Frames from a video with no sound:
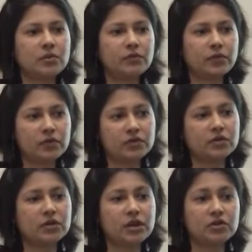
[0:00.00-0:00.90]
We're
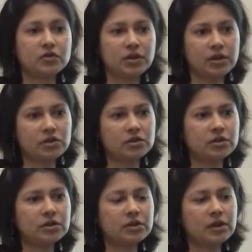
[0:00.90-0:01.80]
focused on
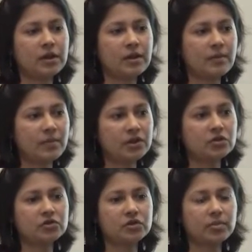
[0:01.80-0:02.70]
education,
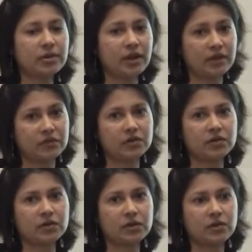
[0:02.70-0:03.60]
mentorship, and
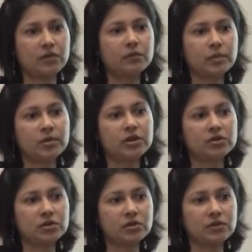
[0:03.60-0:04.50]
advocacy of women
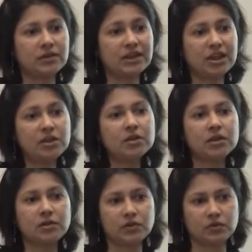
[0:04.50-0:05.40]
engineers in
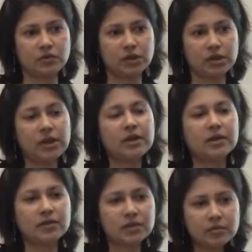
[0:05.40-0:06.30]
the industry,
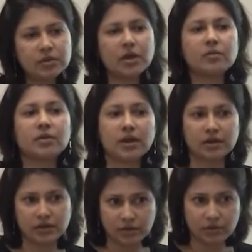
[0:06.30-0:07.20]
sometimes in
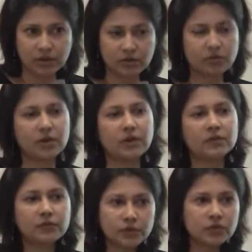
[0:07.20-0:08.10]
academia. So we have
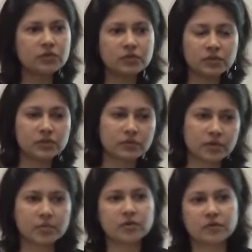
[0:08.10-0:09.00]
a few students
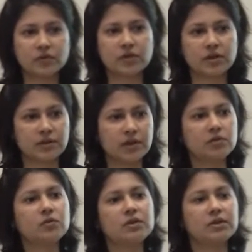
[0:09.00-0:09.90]
from universities that
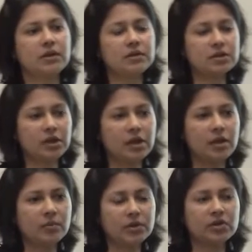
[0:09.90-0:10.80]
do attend,
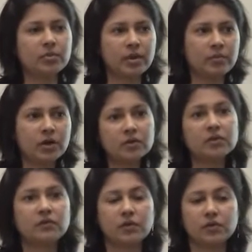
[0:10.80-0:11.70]
but it's
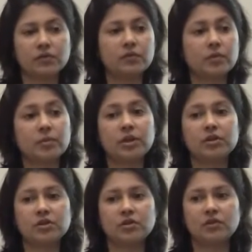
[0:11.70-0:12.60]
primarily focused for women
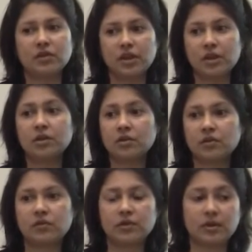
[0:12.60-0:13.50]
engineers in
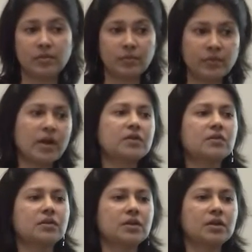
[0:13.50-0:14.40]
industry that are
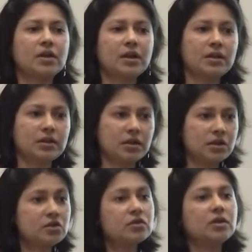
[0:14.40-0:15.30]
practicing. They
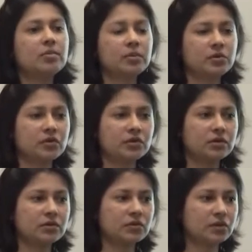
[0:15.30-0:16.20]
need to keep up their
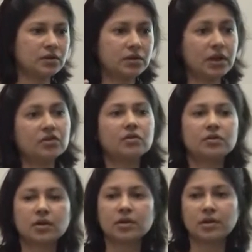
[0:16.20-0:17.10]
skills, and that's our
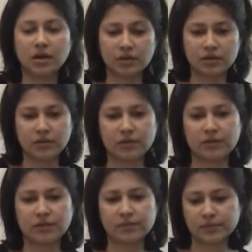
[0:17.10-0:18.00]
target
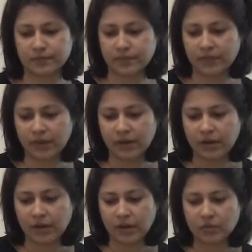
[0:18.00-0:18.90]
audience.
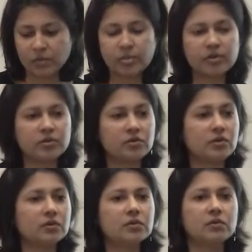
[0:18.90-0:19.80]
And we're pretty much
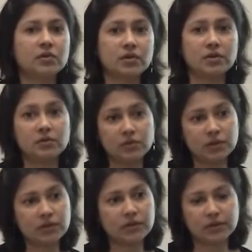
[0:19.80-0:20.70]
the only ones that do
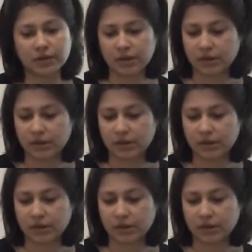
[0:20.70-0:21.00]
this.